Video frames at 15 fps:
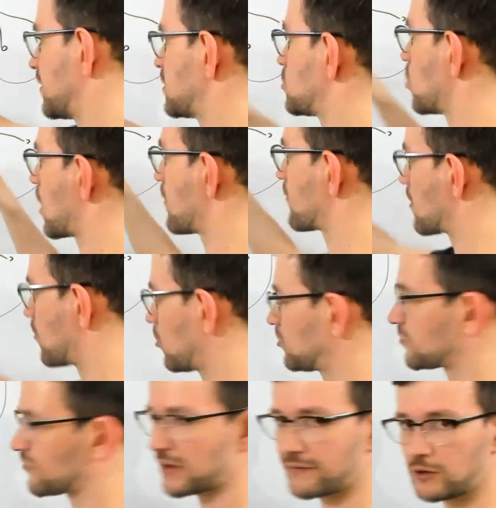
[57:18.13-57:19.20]
this you have
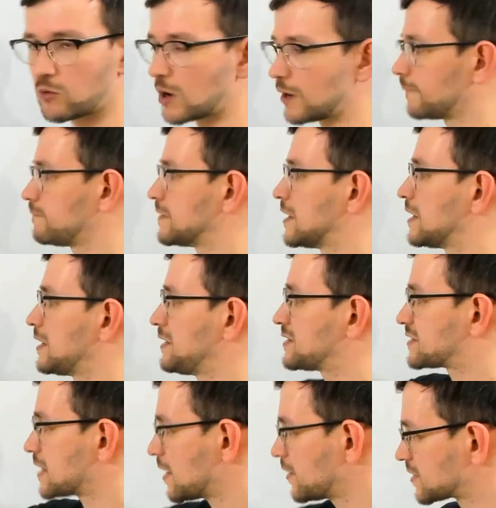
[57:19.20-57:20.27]
component of level 1.
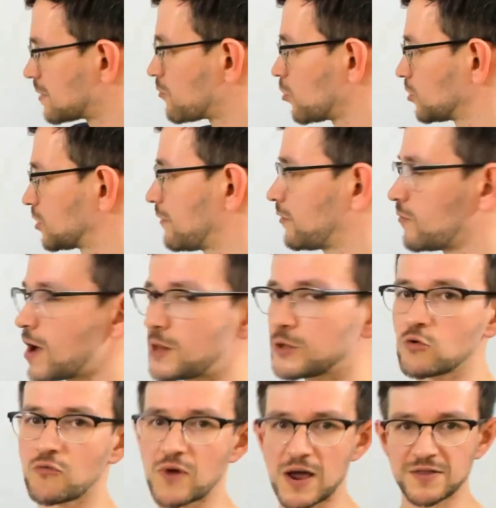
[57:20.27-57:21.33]
Inside this component level 1,
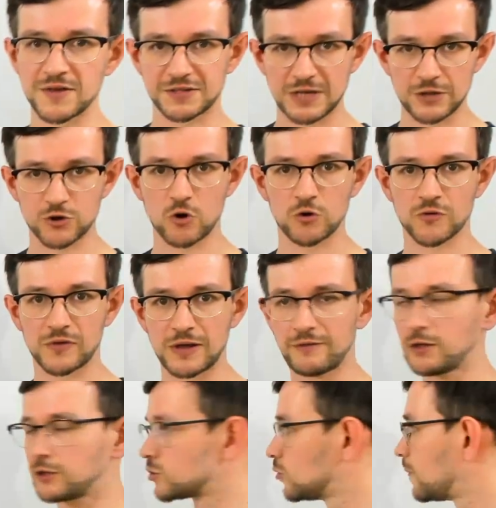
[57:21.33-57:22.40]
you find a centroid of
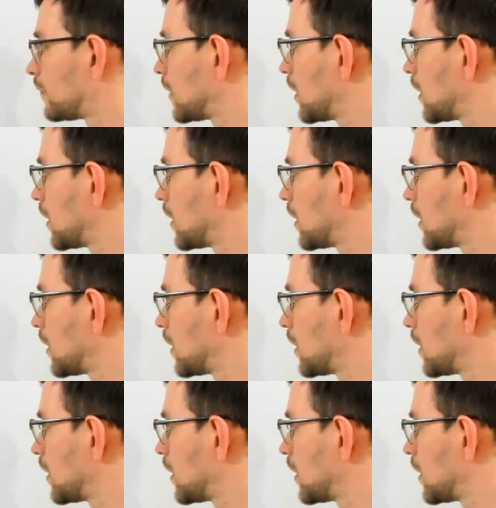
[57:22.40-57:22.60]
level 2.